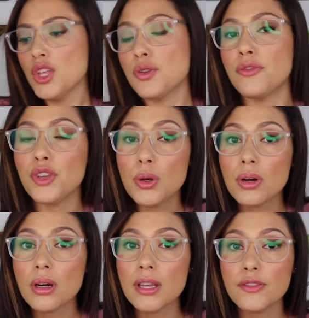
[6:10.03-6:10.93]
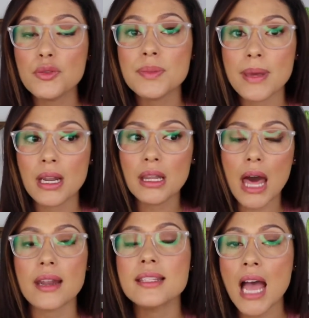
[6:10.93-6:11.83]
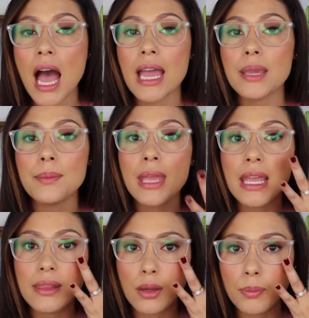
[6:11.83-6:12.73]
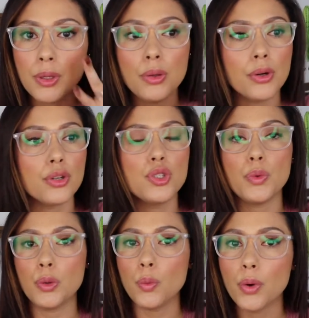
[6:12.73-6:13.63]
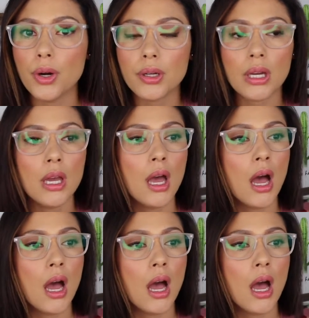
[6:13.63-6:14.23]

So if you are, if you spend a lot of time in the computer doing work,